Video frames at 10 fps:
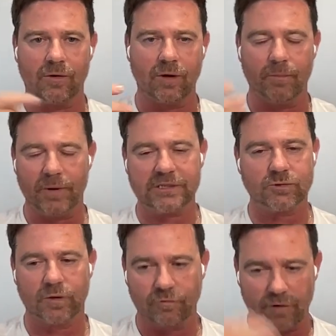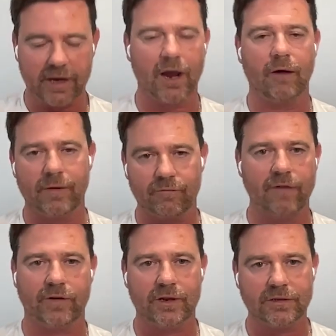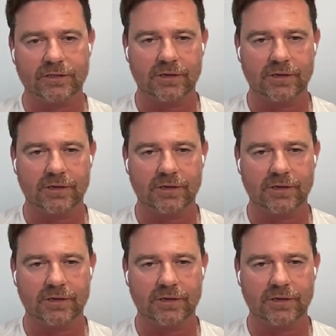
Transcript: a business with recurring revenues